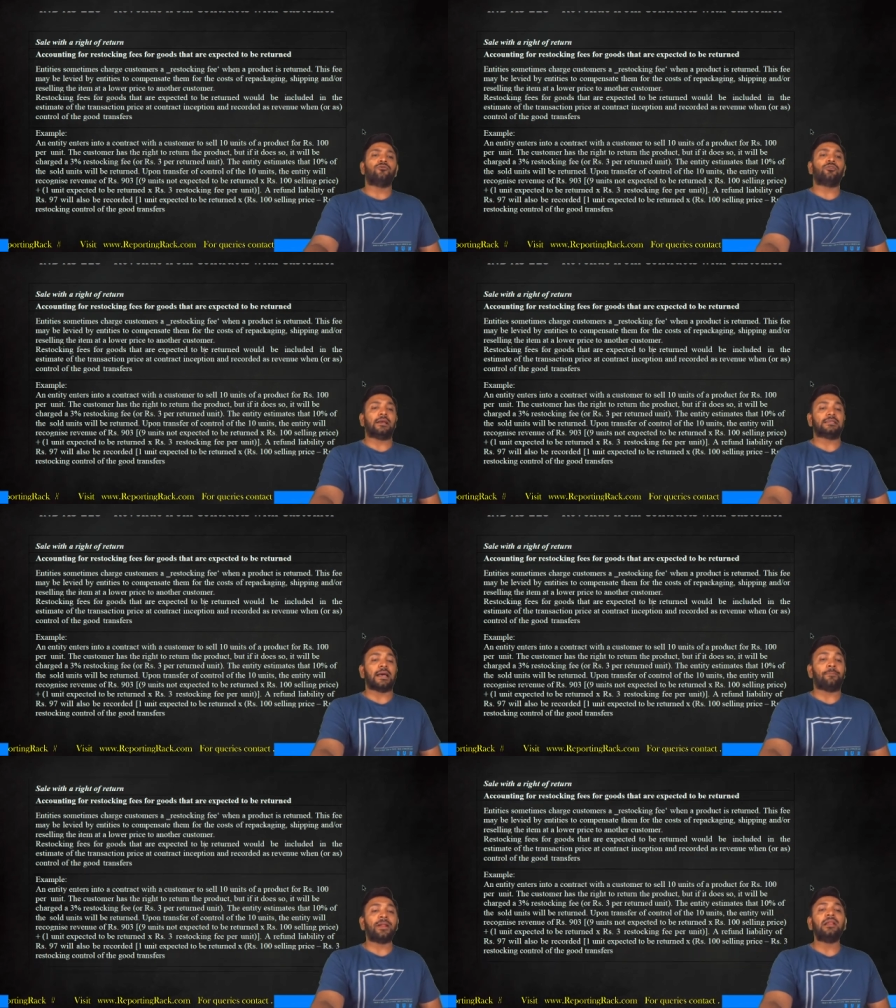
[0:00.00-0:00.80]
For
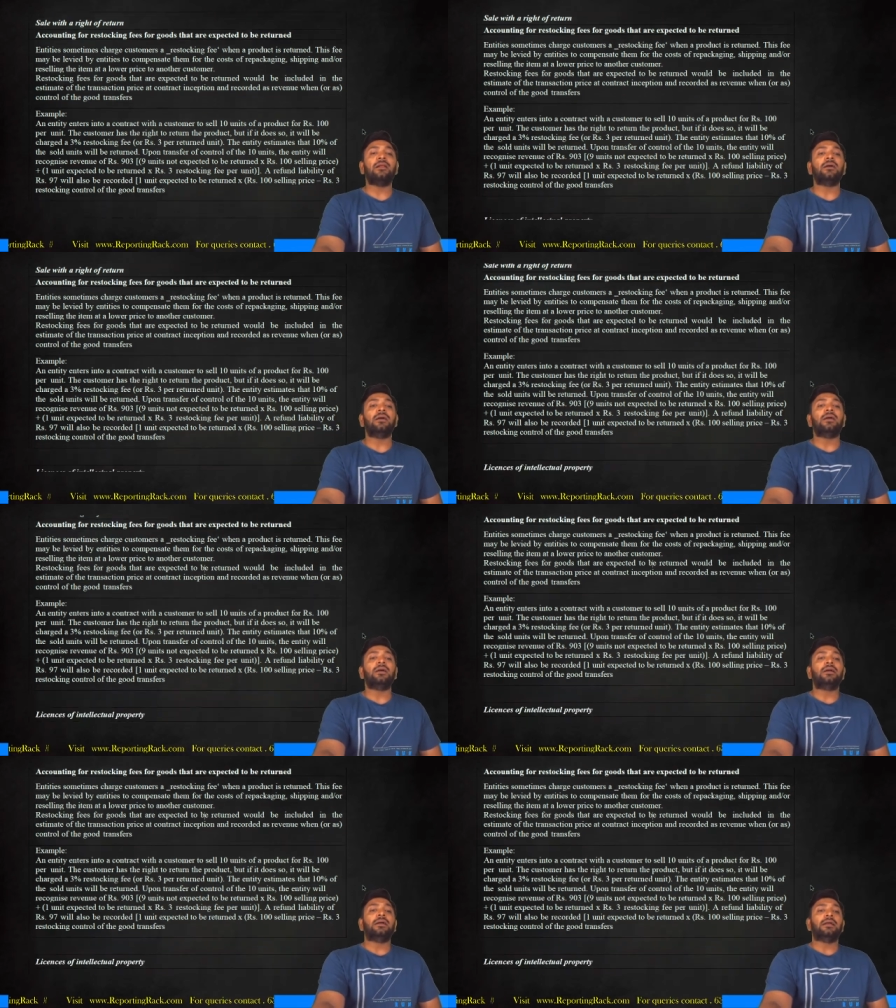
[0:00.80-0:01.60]
example,
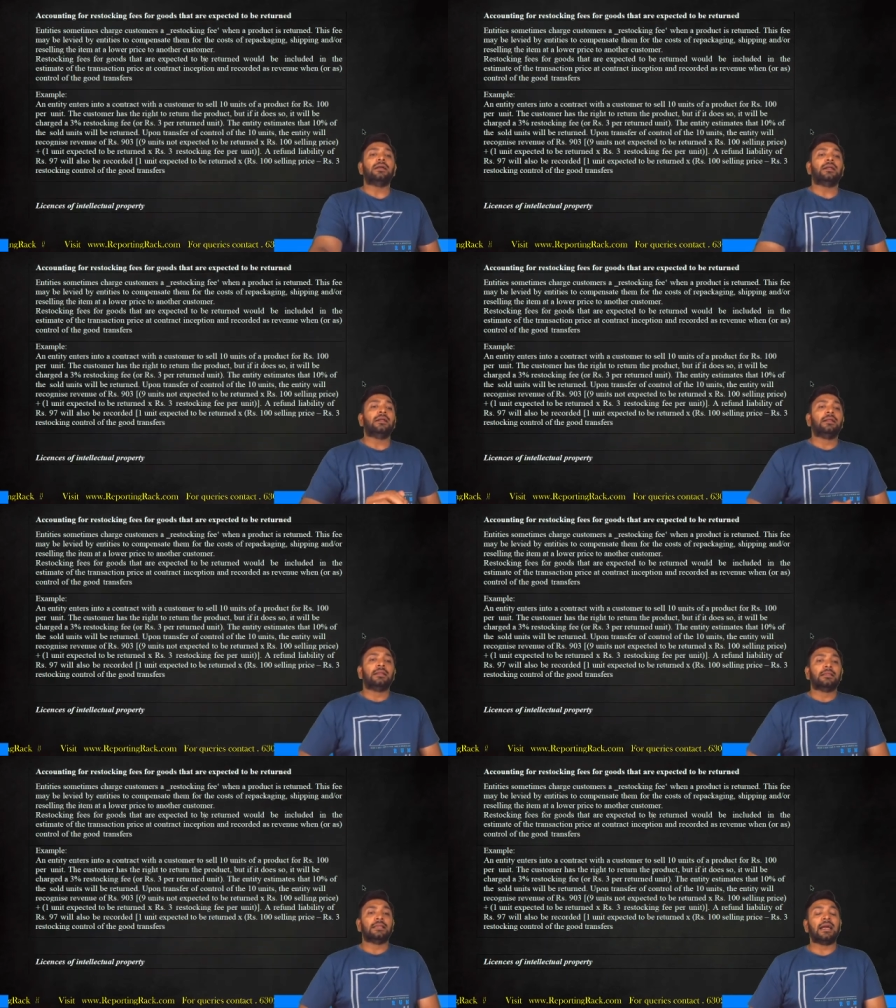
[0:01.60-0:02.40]

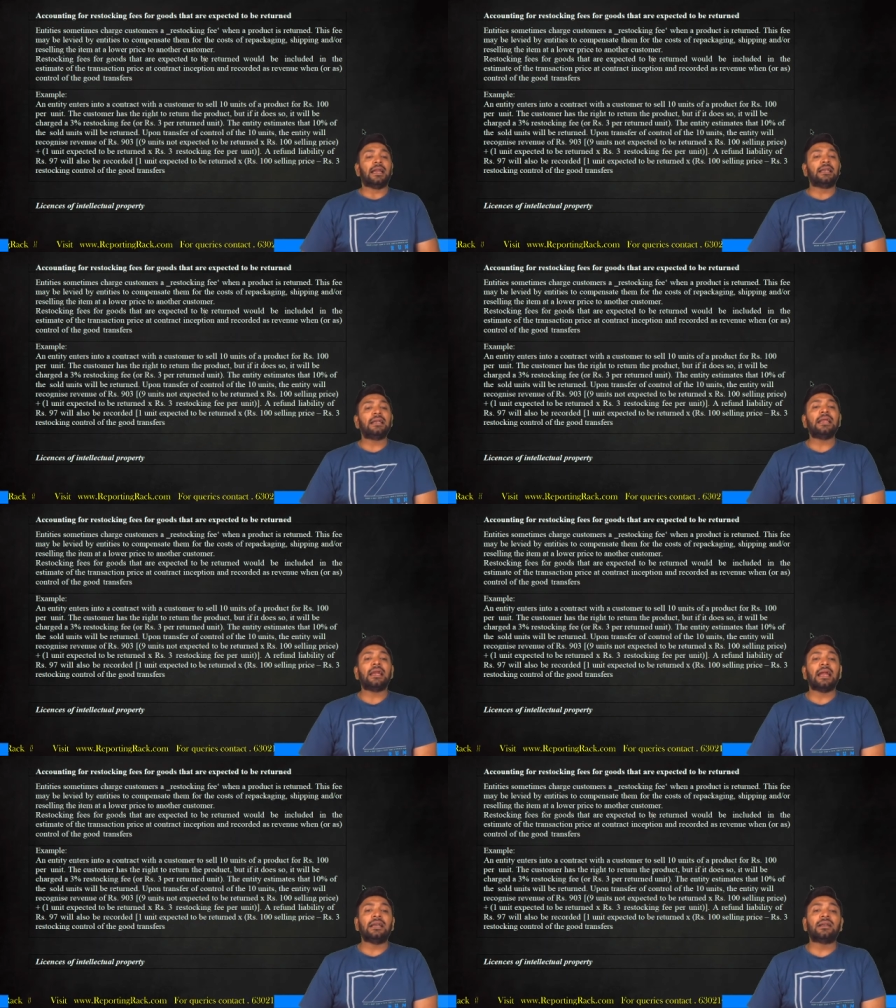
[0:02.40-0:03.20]
the entity
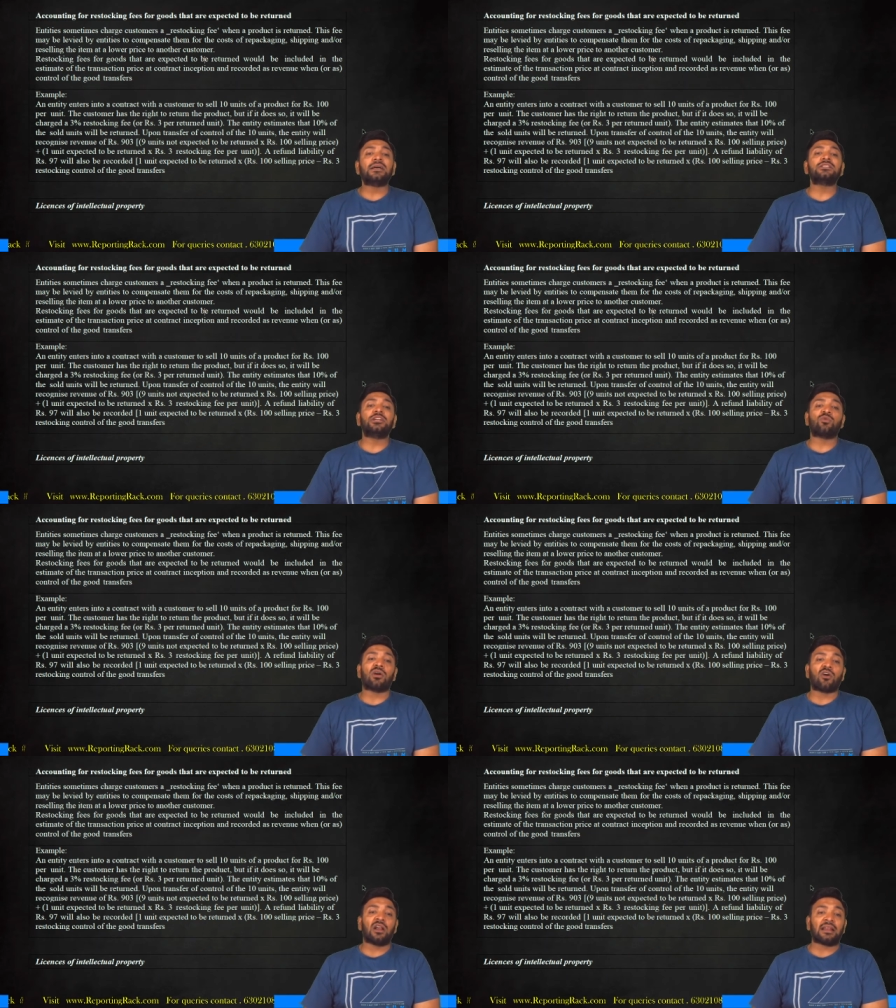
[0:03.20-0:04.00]
enters into a
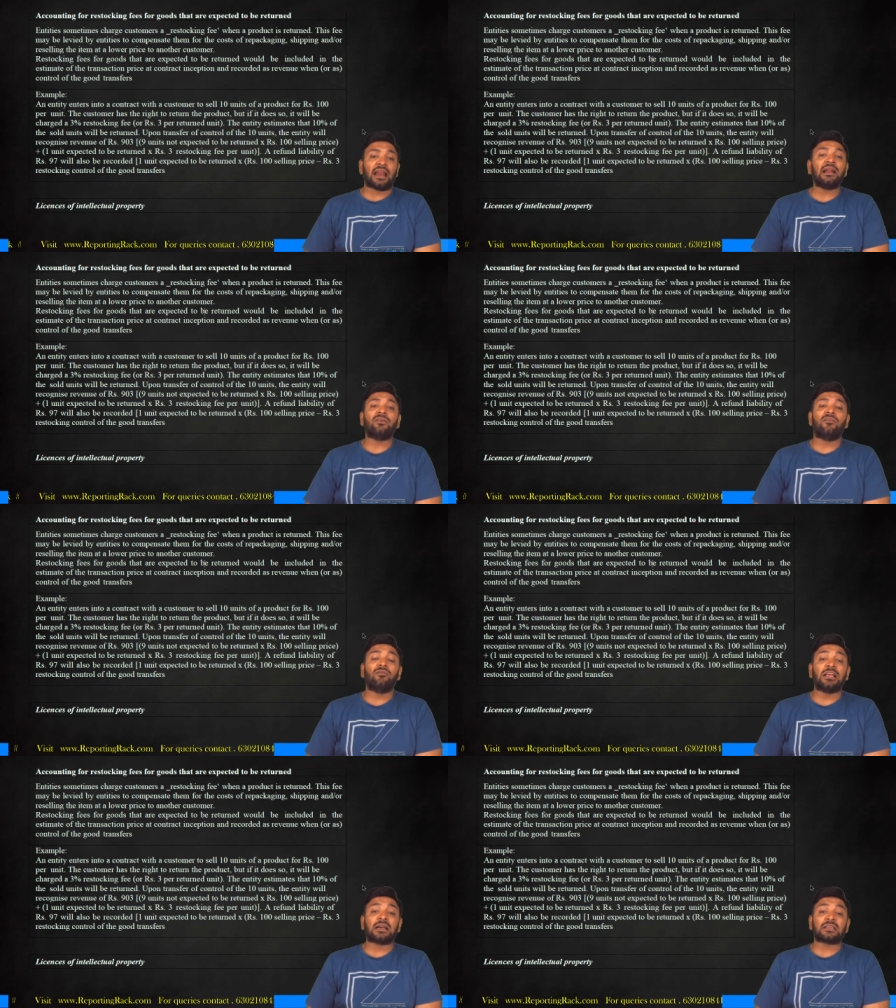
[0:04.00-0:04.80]
contract
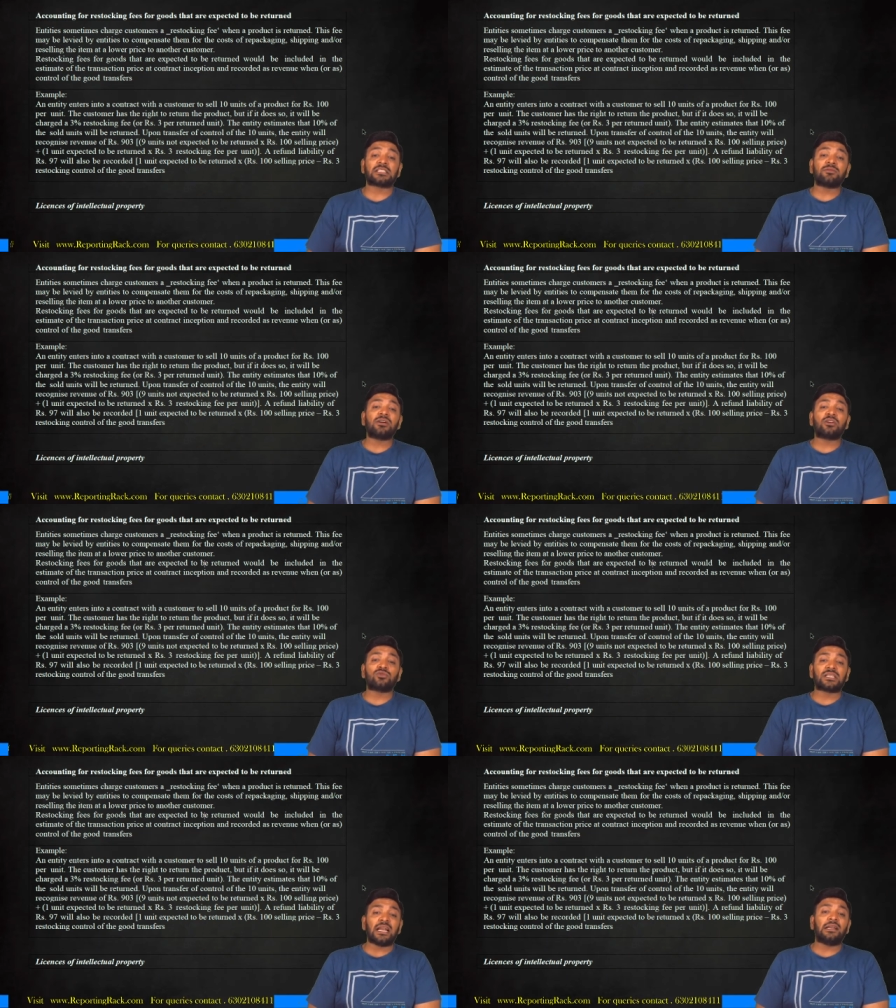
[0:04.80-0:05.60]
with a customer to
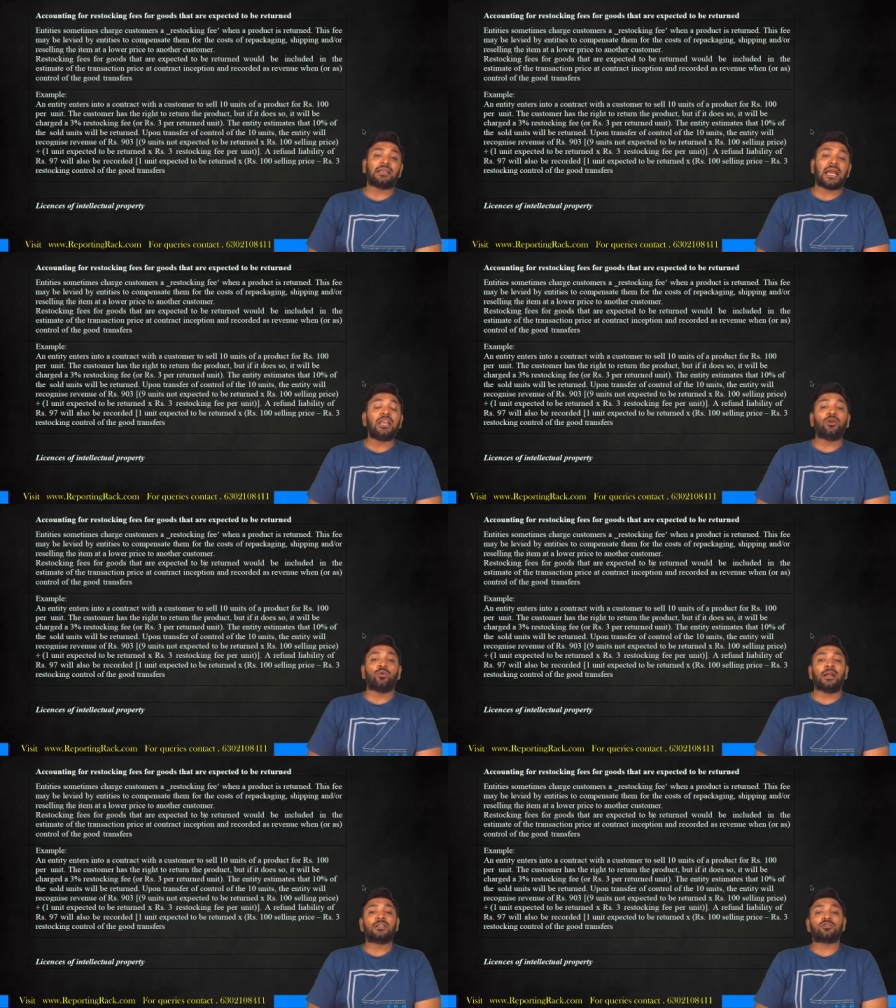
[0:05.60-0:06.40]
sell 10
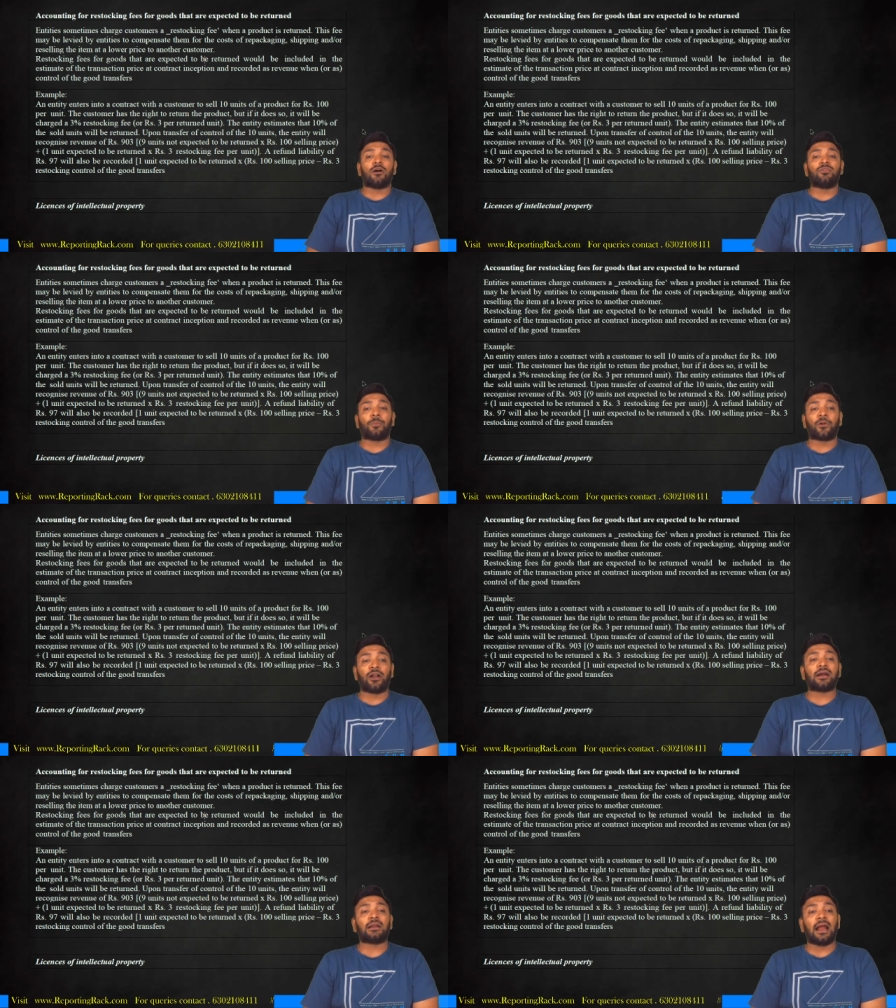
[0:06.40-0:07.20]
units of the
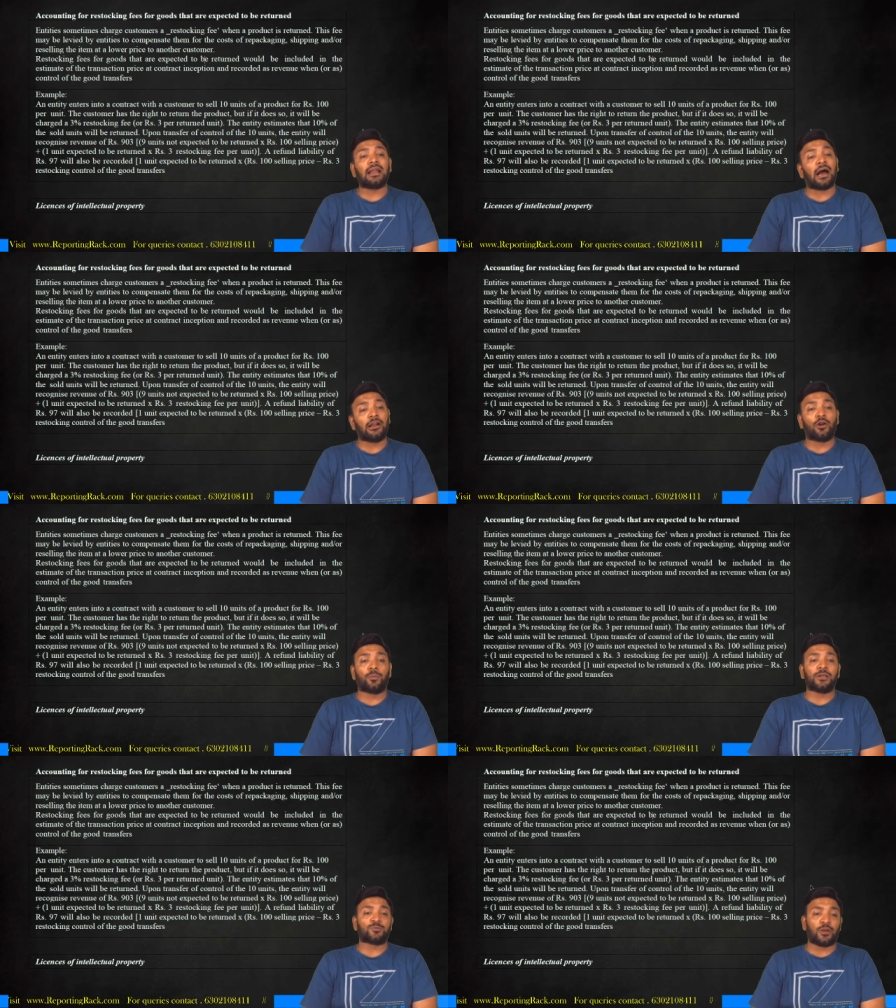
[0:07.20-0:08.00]
product at 100
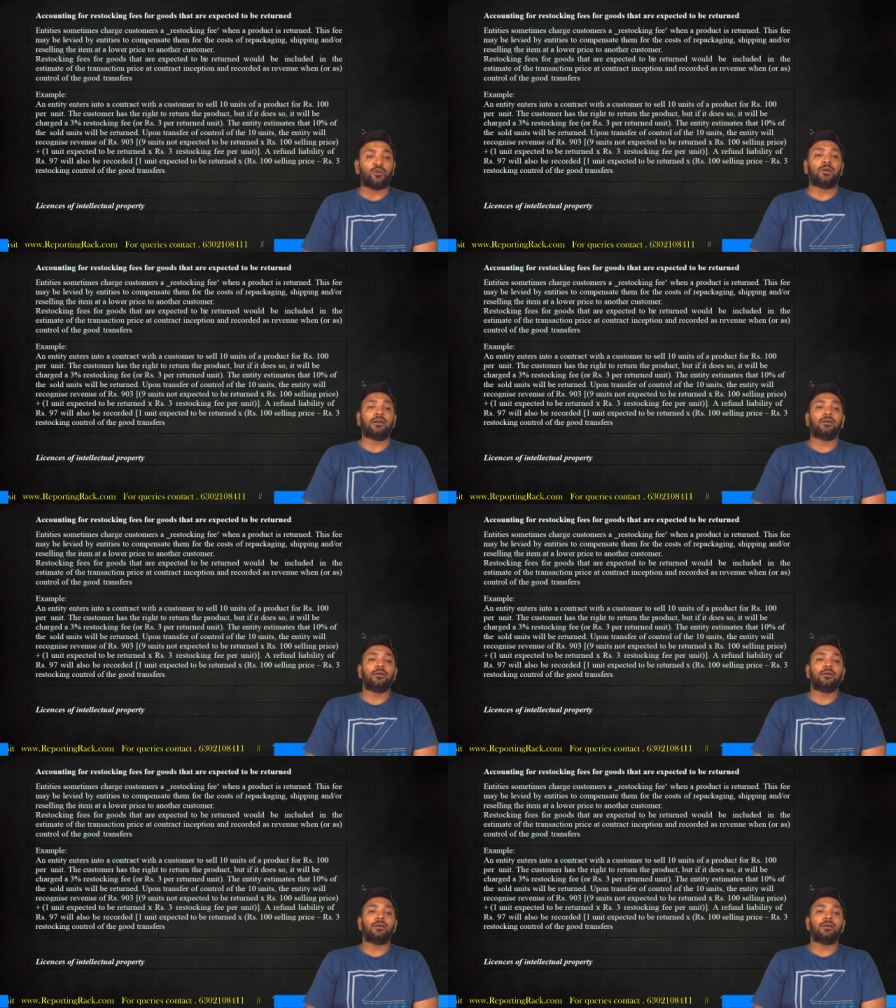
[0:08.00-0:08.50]
rupees per unit.